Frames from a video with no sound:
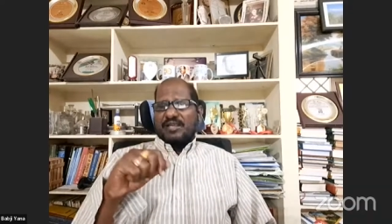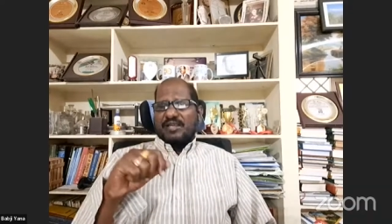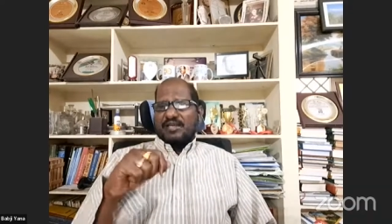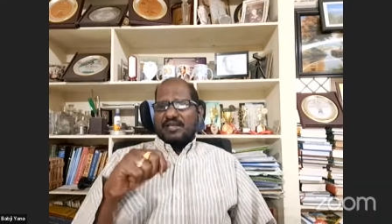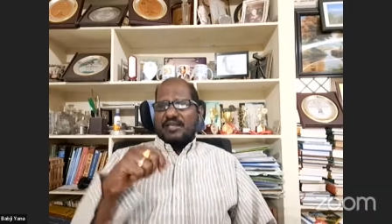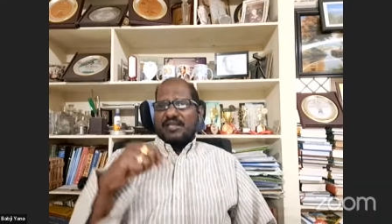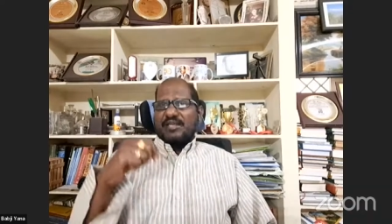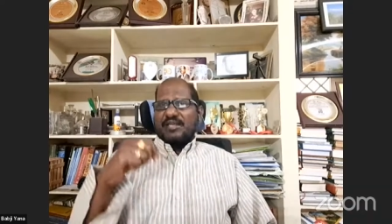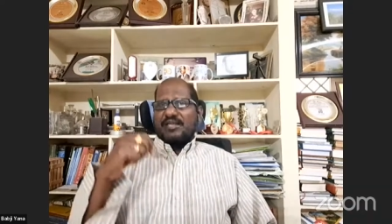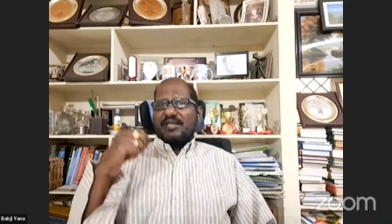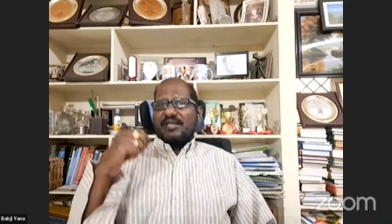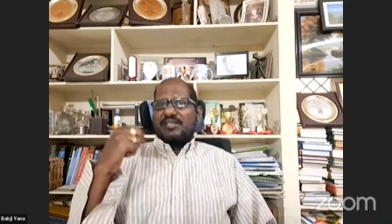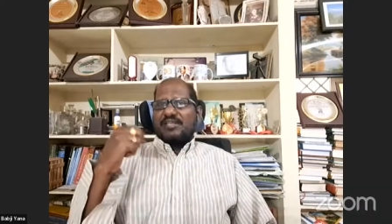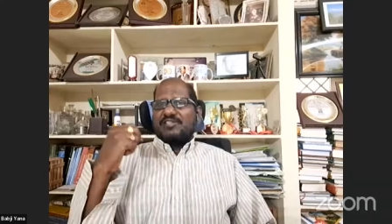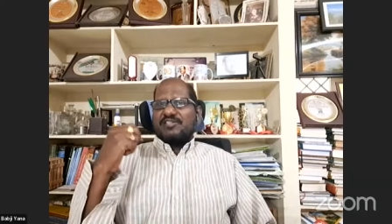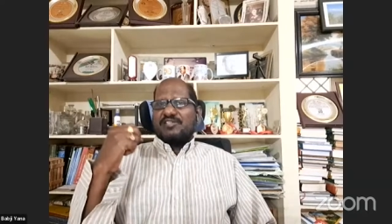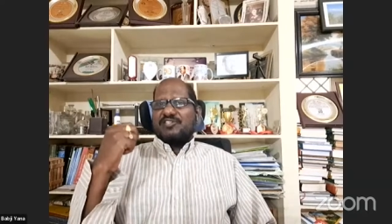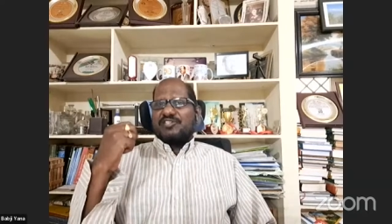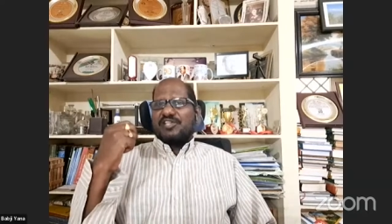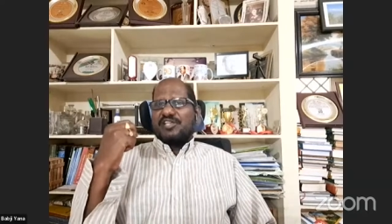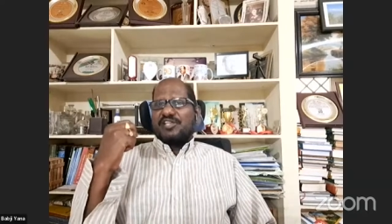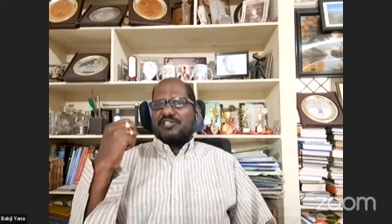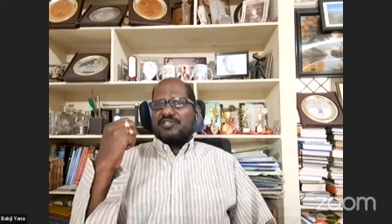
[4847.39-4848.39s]
It
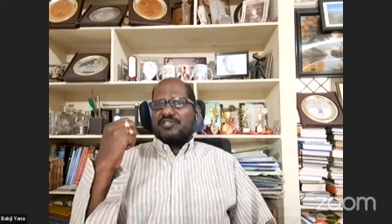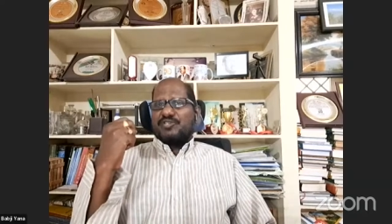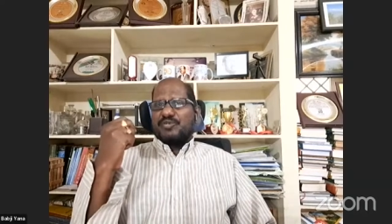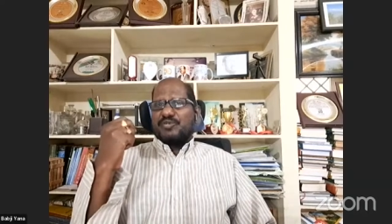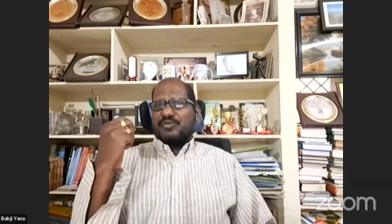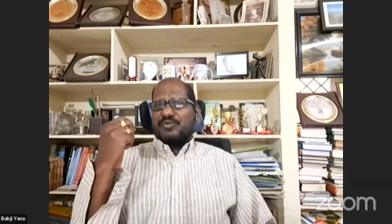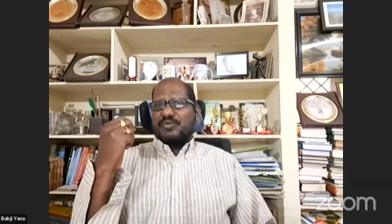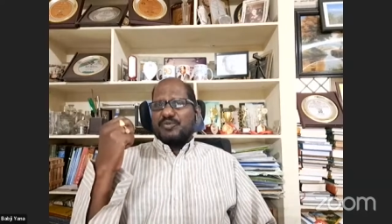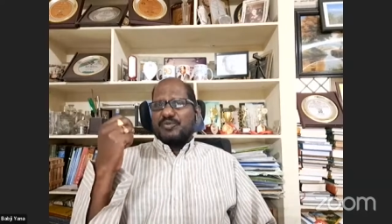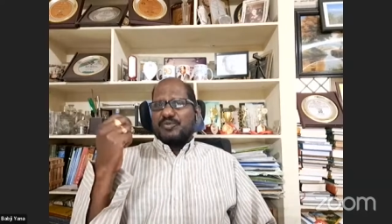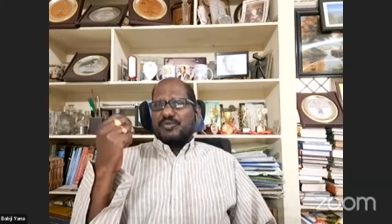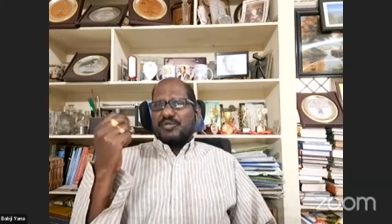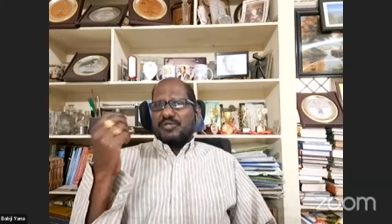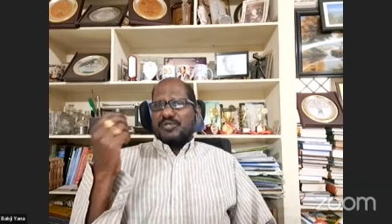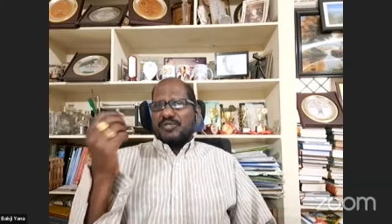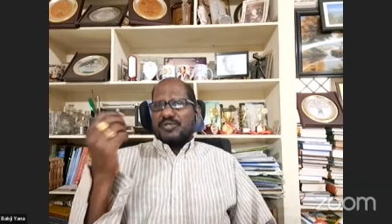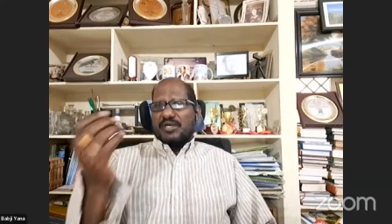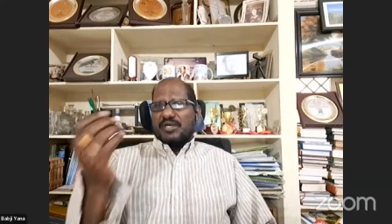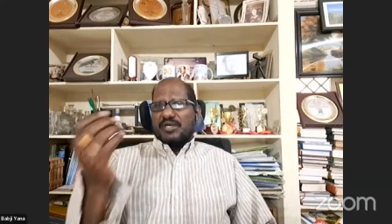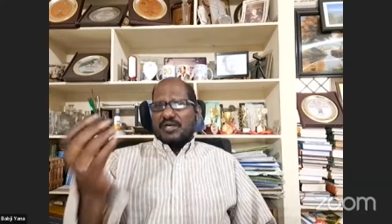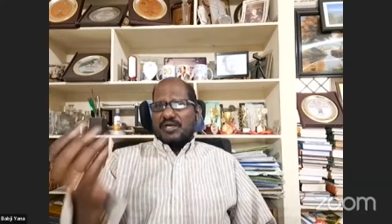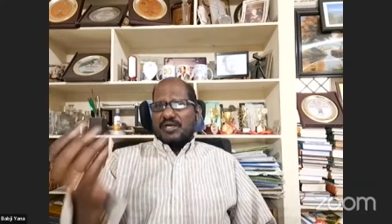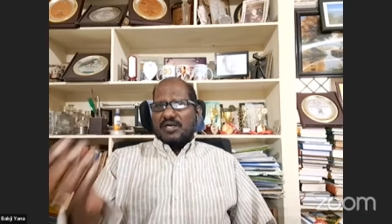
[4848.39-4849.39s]
seeks to
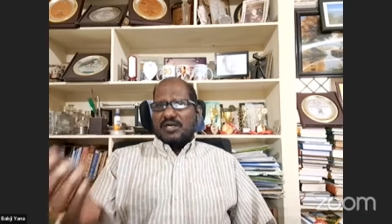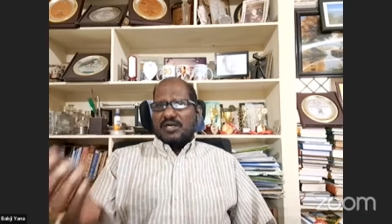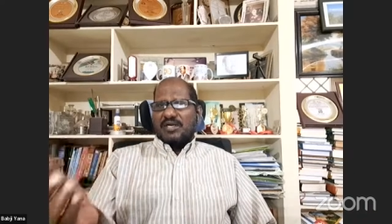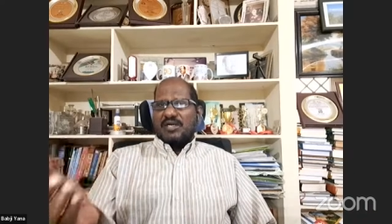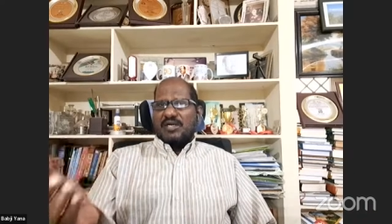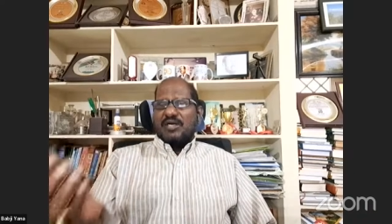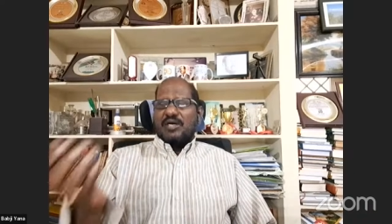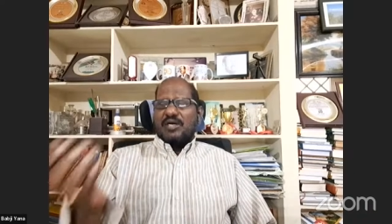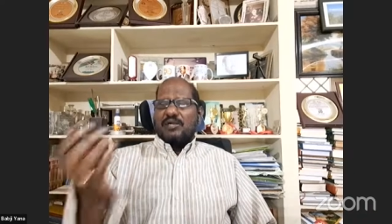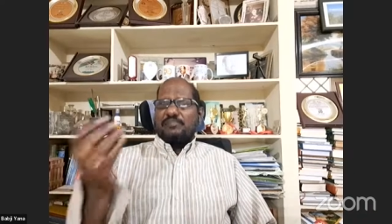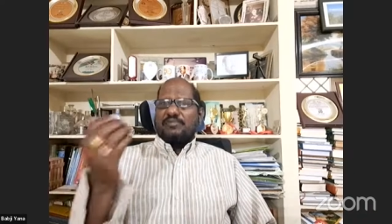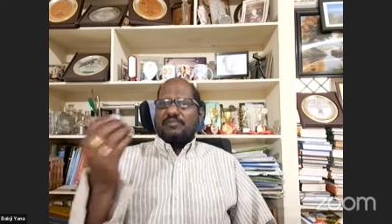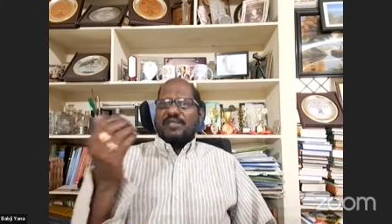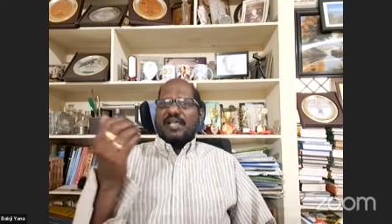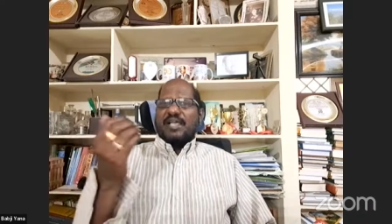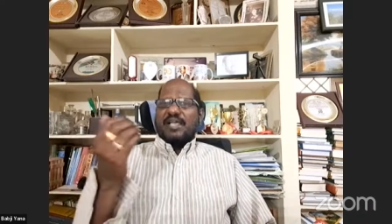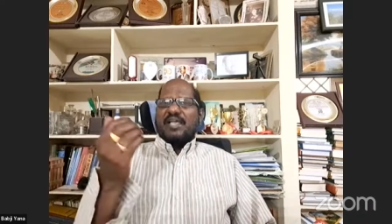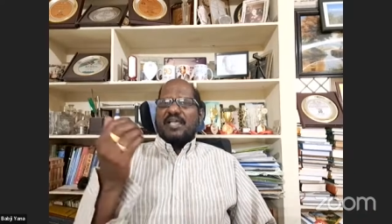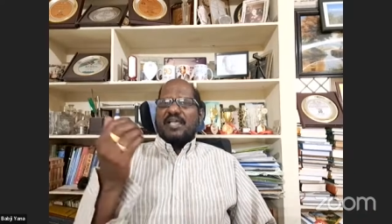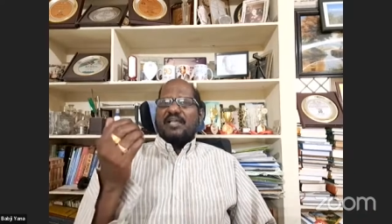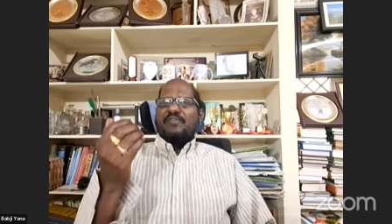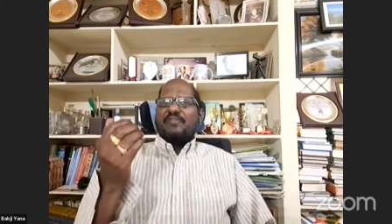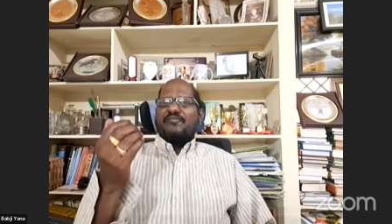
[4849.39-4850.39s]

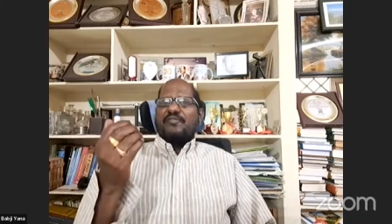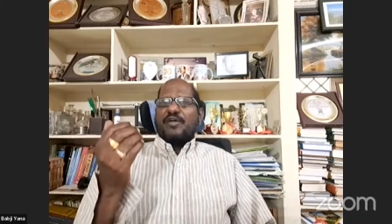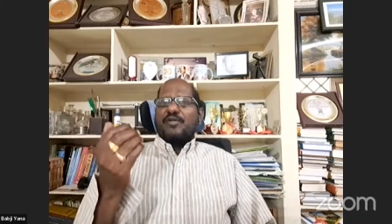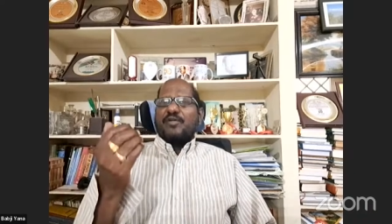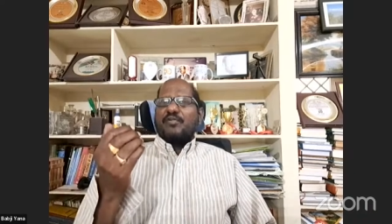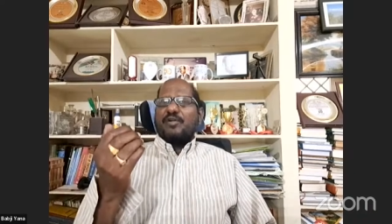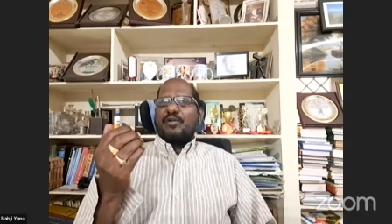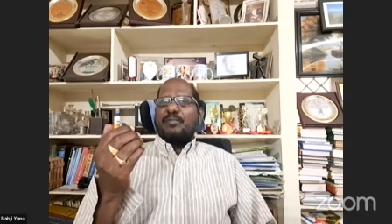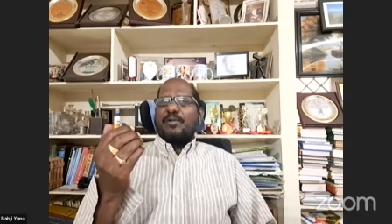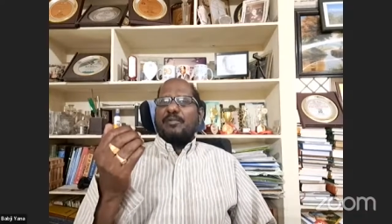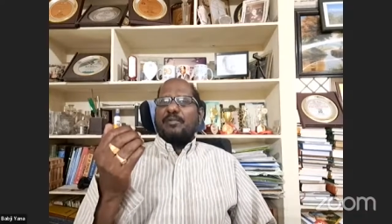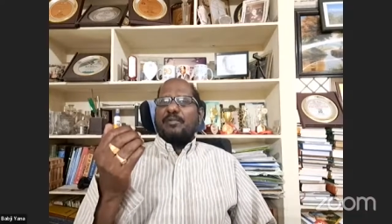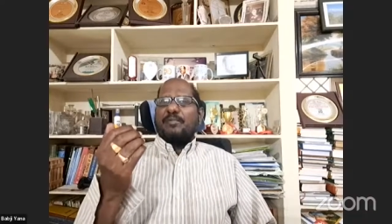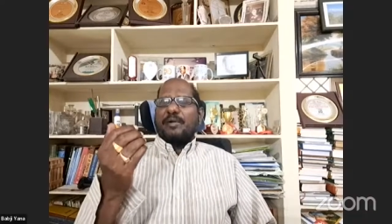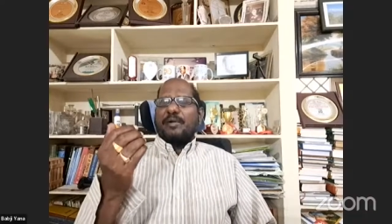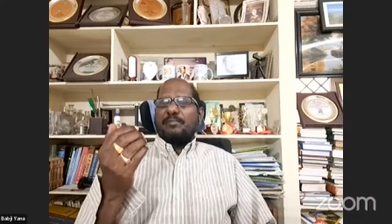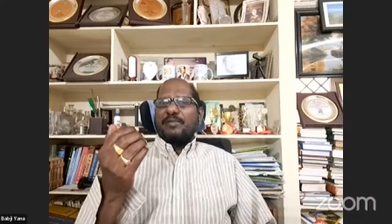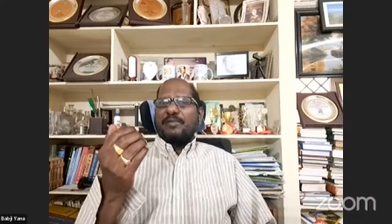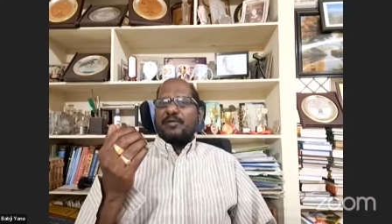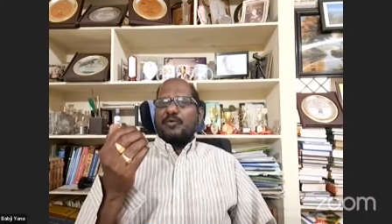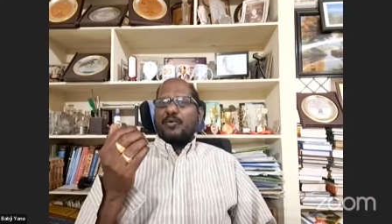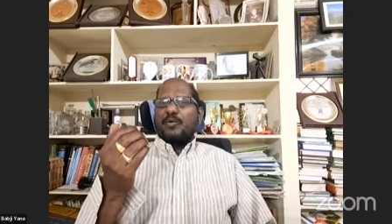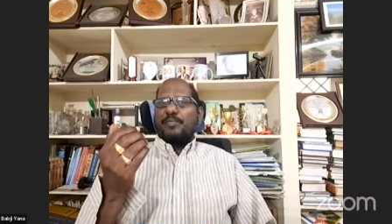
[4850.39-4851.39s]
obtain favorable
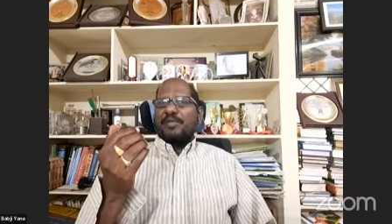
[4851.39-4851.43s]
public